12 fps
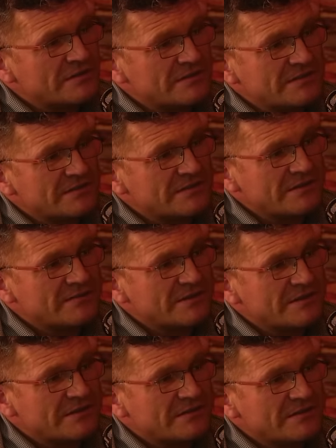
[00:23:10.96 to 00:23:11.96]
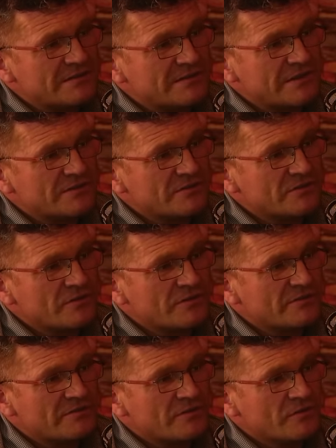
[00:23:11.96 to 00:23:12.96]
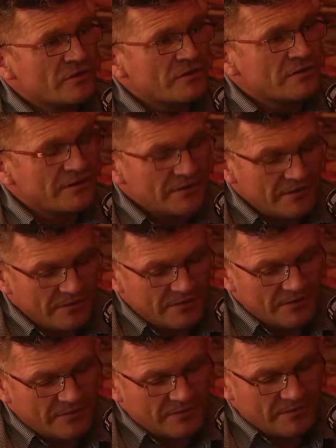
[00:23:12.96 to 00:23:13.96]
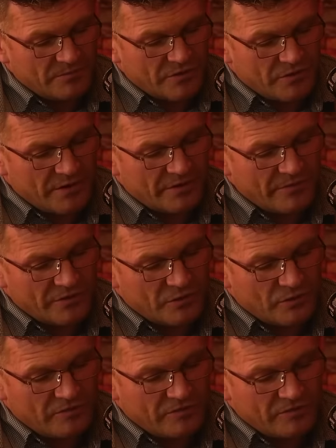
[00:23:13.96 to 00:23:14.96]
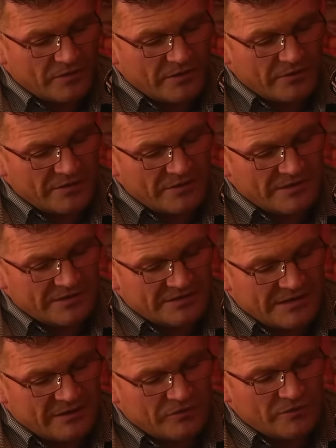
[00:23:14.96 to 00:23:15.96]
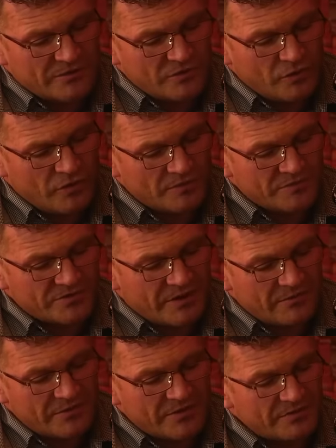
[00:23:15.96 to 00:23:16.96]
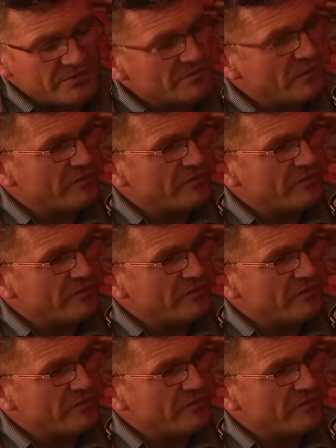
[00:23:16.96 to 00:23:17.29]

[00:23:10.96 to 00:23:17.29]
16, 17 at this stage. I don't even know. But when I went over, when I went to start going into homes, Tommy, I was